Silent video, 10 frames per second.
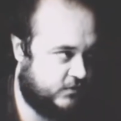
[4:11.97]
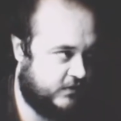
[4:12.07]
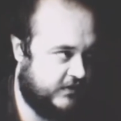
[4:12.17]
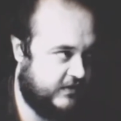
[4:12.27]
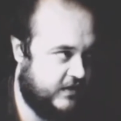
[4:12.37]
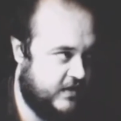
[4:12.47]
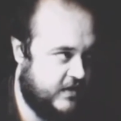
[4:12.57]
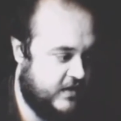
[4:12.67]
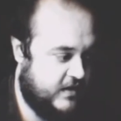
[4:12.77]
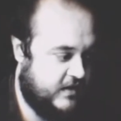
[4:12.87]
and
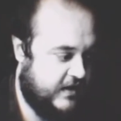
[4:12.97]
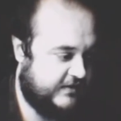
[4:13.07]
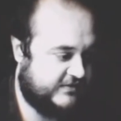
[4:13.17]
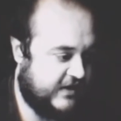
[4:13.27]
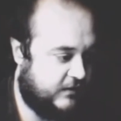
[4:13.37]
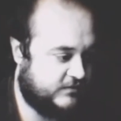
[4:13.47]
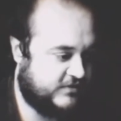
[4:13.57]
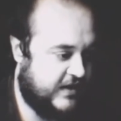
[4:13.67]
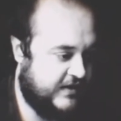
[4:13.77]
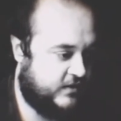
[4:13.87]
it sounds
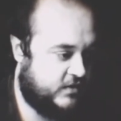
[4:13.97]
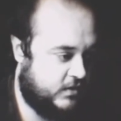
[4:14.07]
like